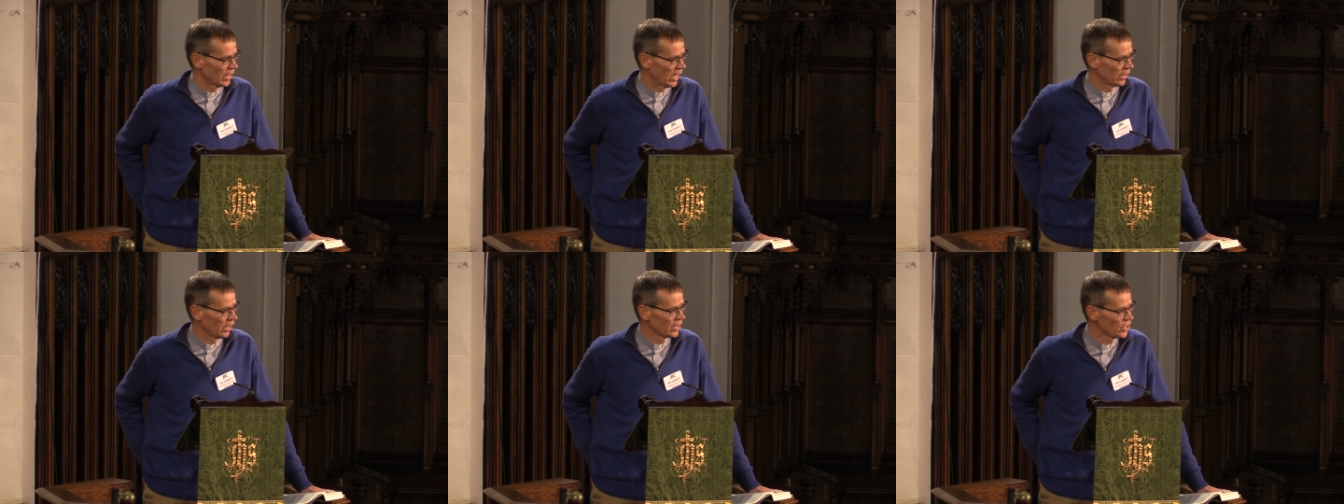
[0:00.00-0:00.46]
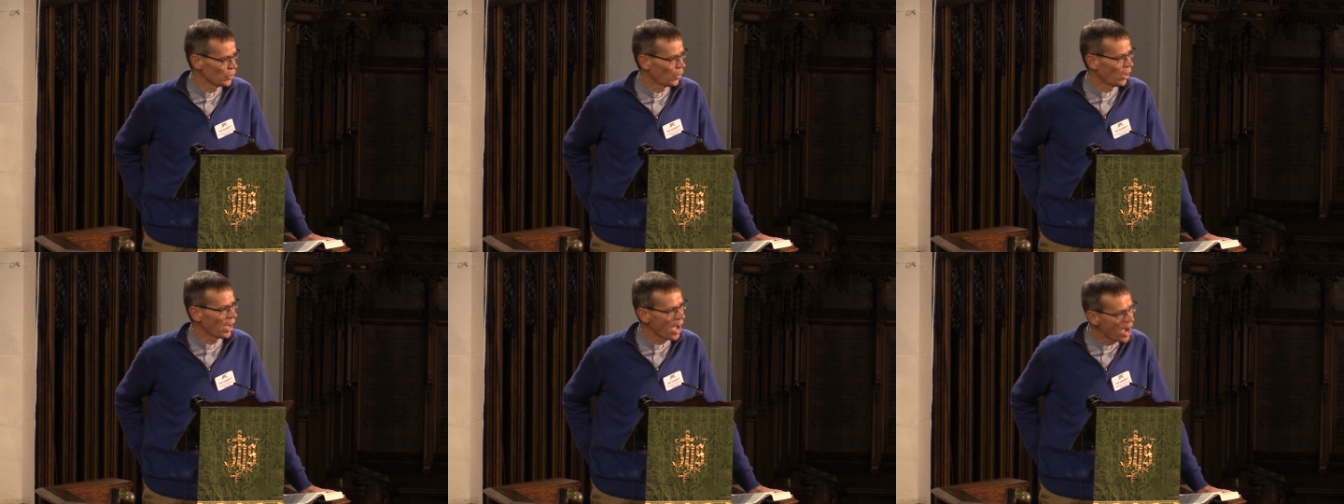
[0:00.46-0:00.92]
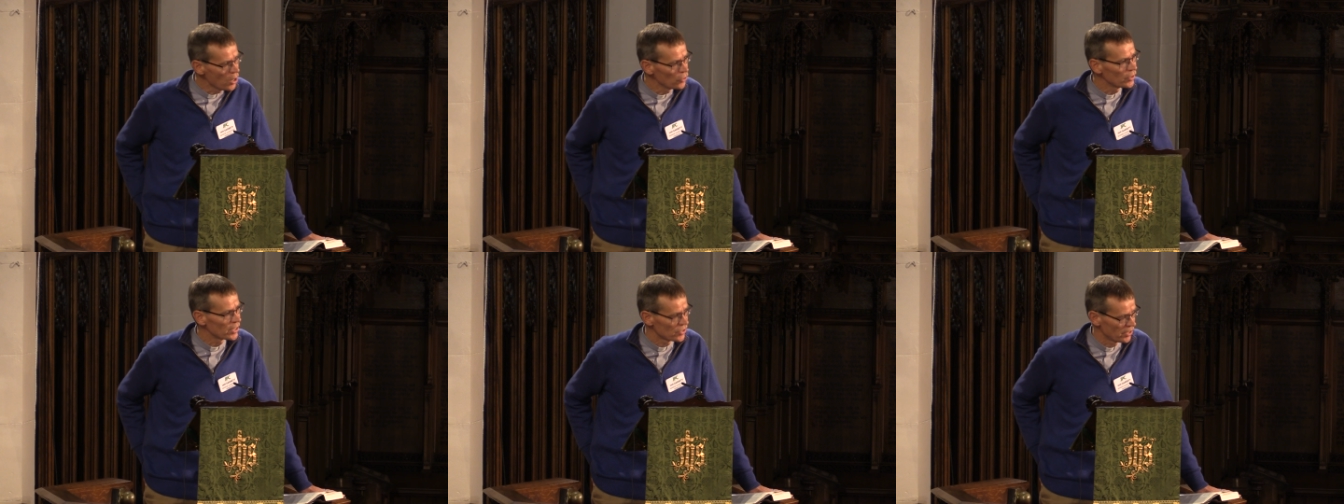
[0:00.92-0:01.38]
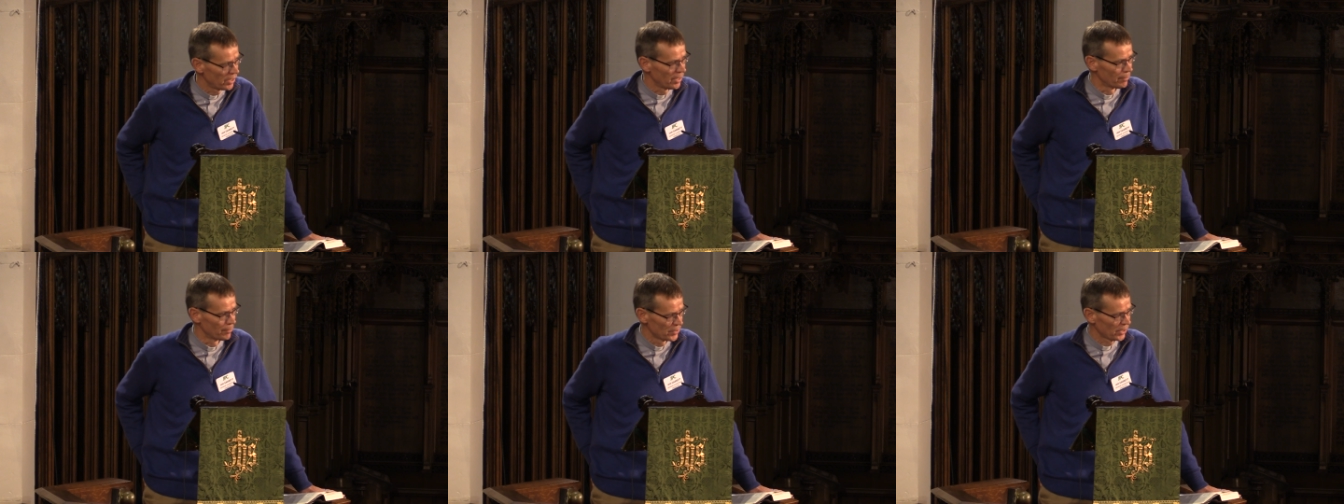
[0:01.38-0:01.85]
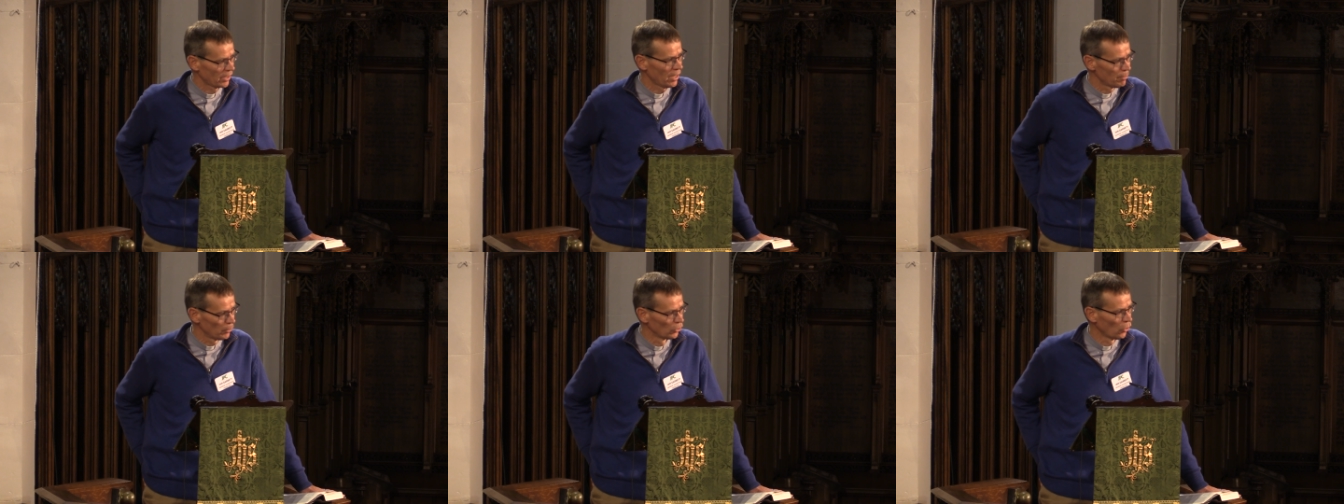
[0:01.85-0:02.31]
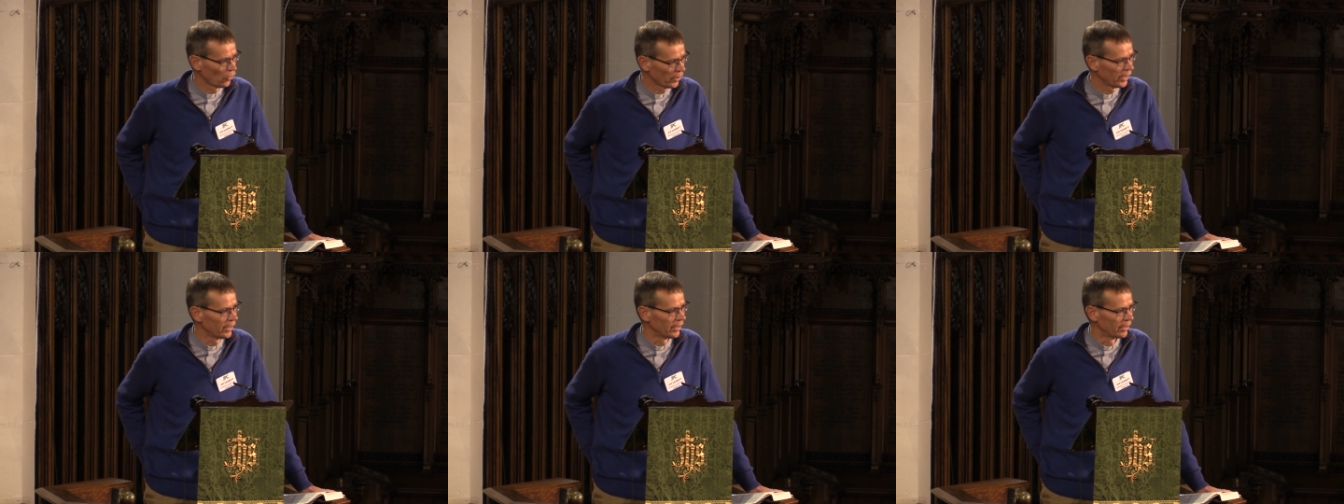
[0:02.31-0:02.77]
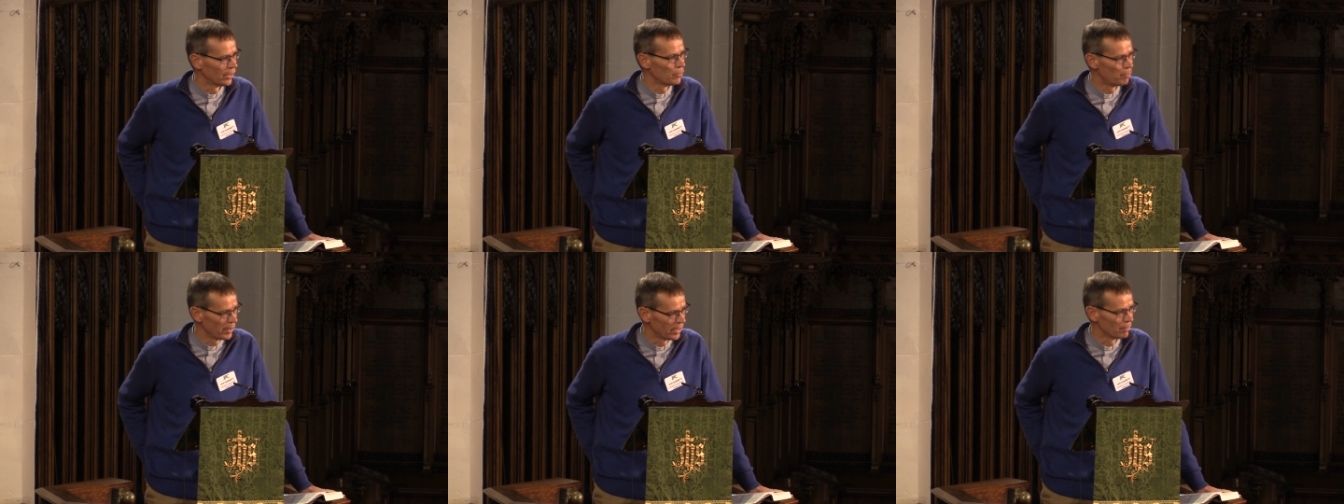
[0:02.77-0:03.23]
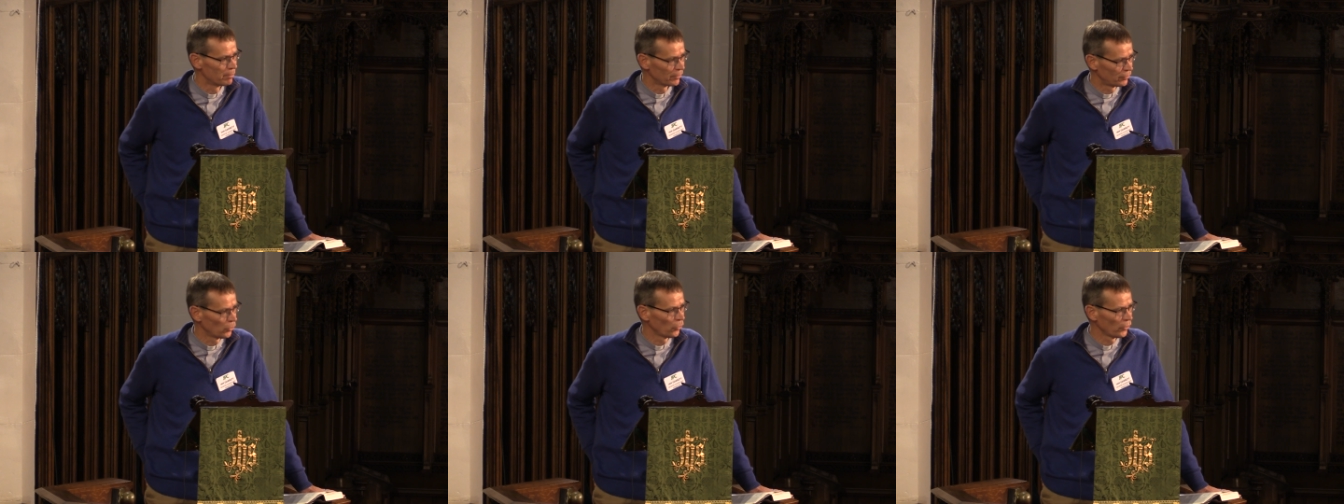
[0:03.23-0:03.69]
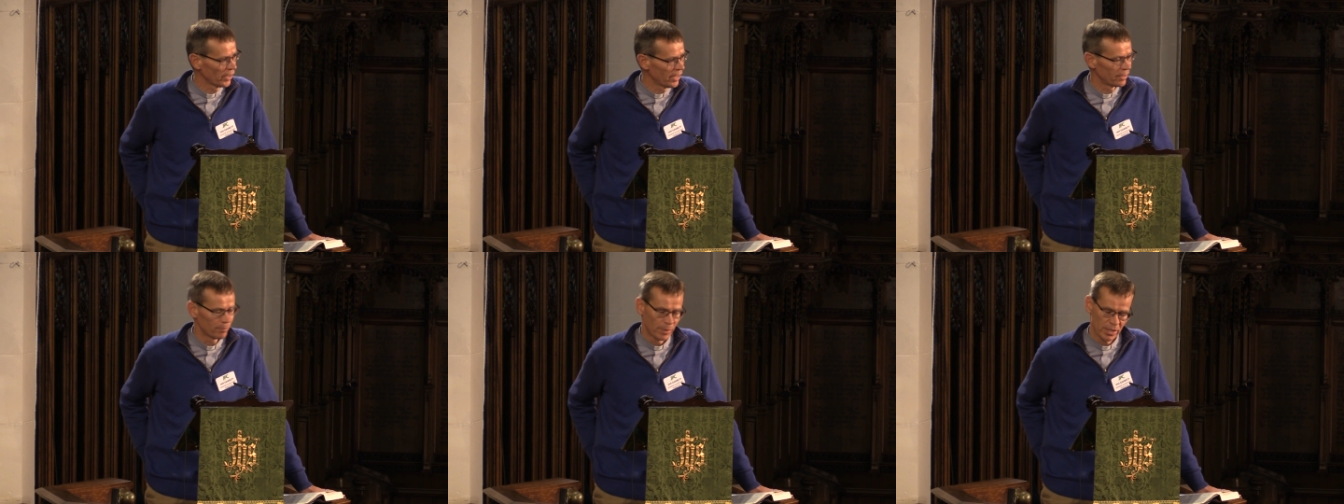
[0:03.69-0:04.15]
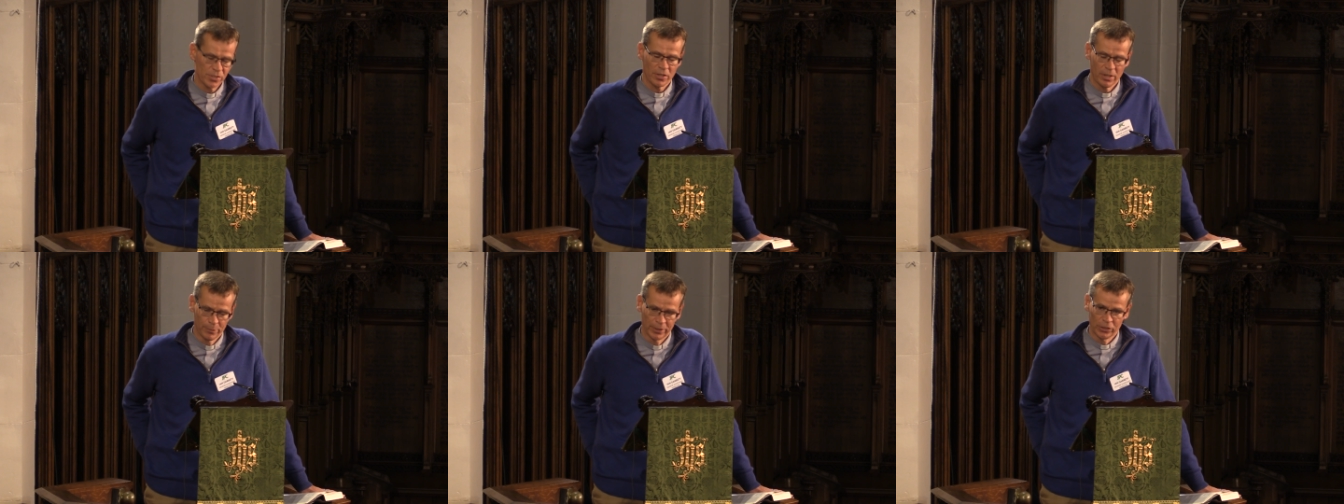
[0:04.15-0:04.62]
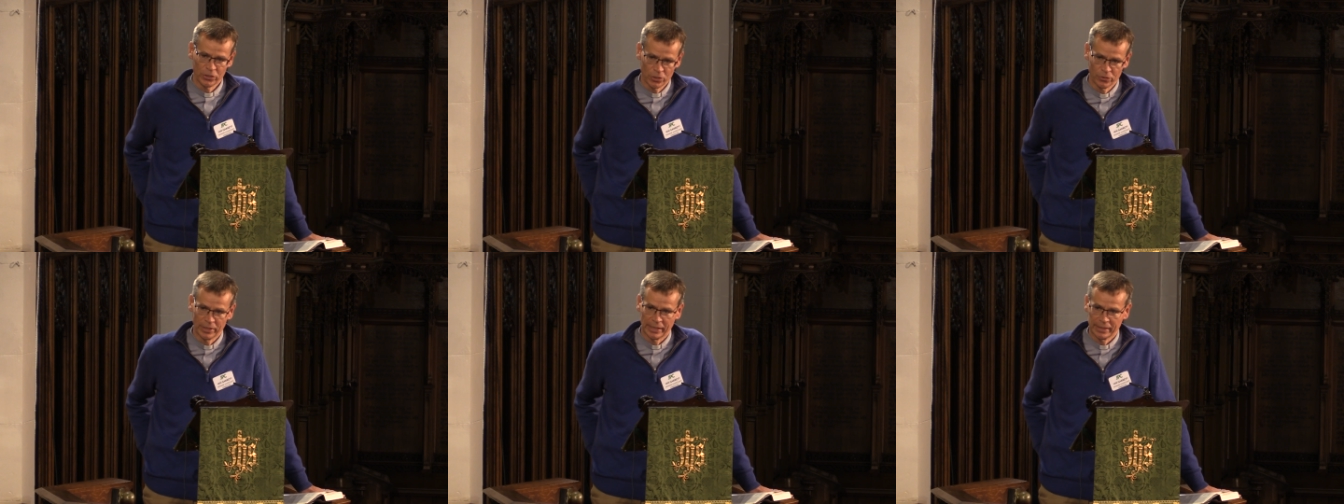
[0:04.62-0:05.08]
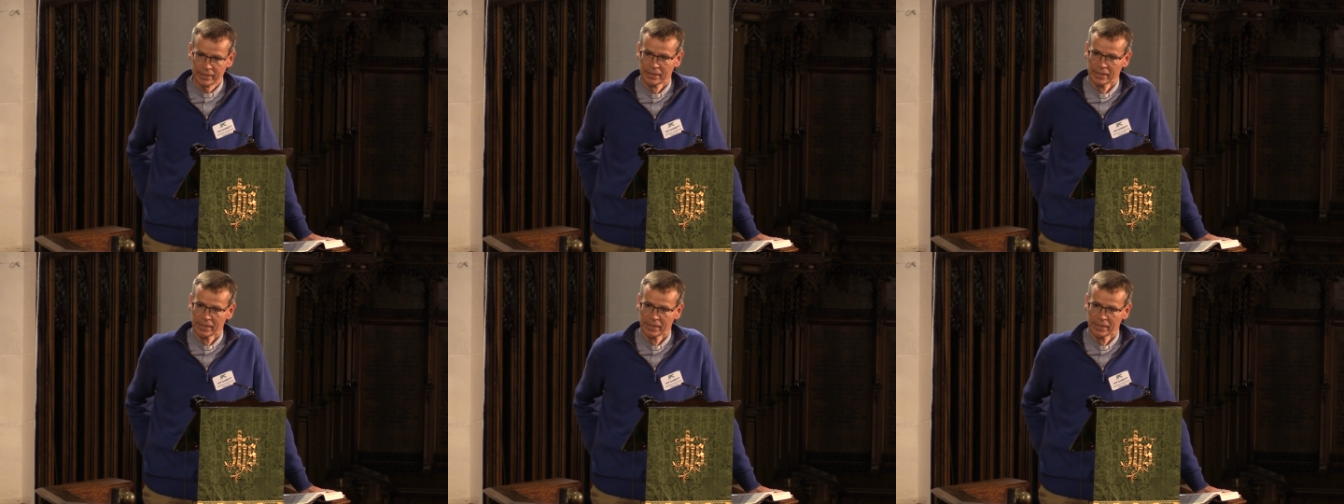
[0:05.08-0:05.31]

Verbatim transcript: And I knew I owed it to him to come along here a bit before the end of my time at uni